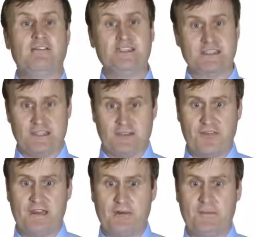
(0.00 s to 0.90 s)

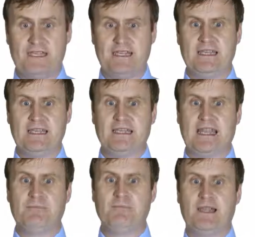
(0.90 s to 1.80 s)
Physiotherapy
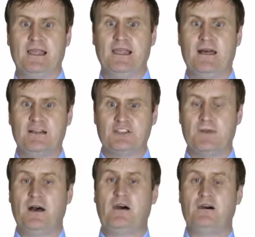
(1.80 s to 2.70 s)
can play a large
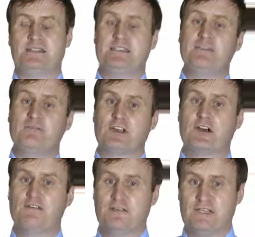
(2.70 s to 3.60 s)
part in the
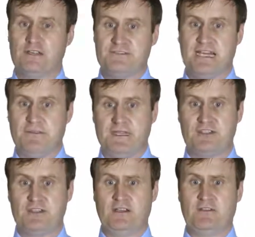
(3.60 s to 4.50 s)
recovery of
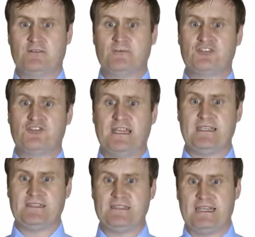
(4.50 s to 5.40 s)
damage from
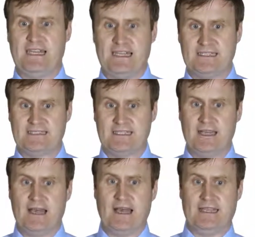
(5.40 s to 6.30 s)
strains and tears,
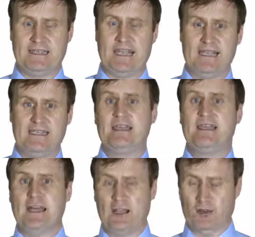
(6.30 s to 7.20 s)
and again,
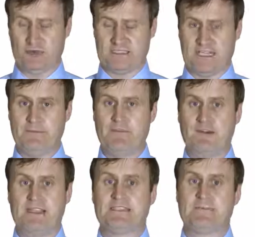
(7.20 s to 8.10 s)
a long time of
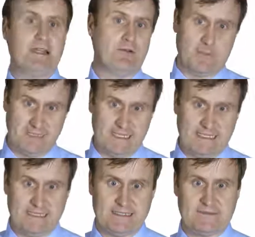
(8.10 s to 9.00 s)
rest may well be
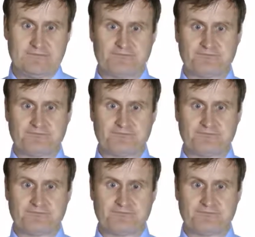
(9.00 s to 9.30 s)
needed.